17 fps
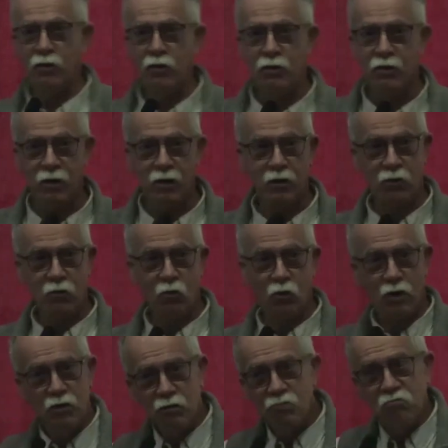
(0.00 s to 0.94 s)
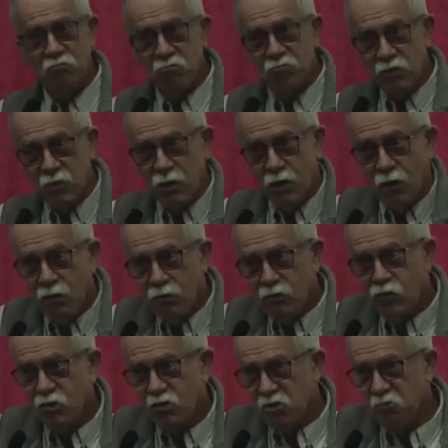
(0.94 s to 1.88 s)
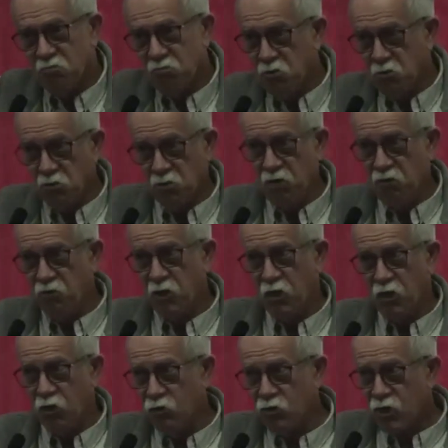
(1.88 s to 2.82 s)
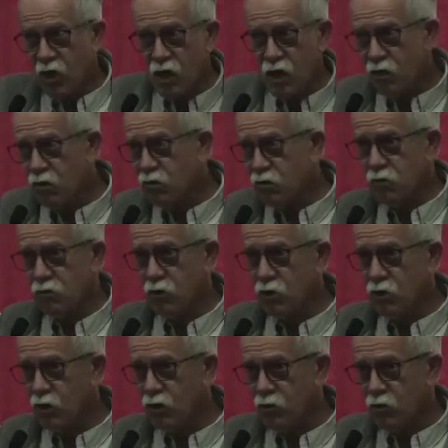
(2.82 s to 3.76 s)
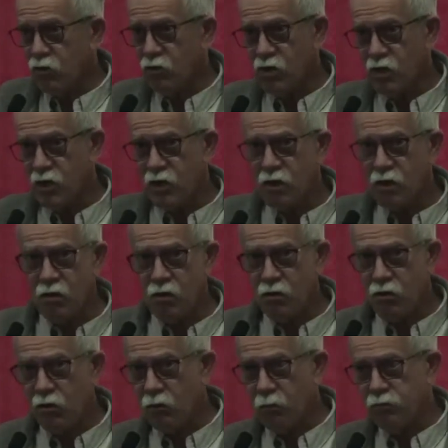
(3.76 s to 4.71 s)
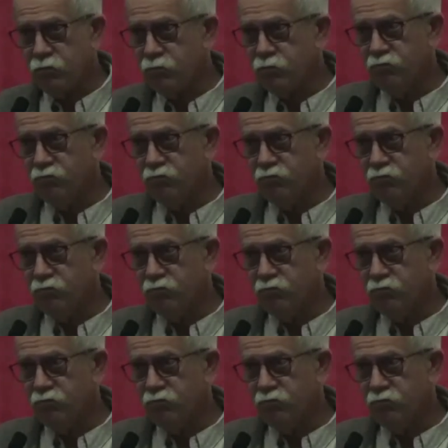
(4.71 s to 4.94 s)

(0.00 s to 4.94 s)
it? I go, well, see, you live in a hotel, you're here,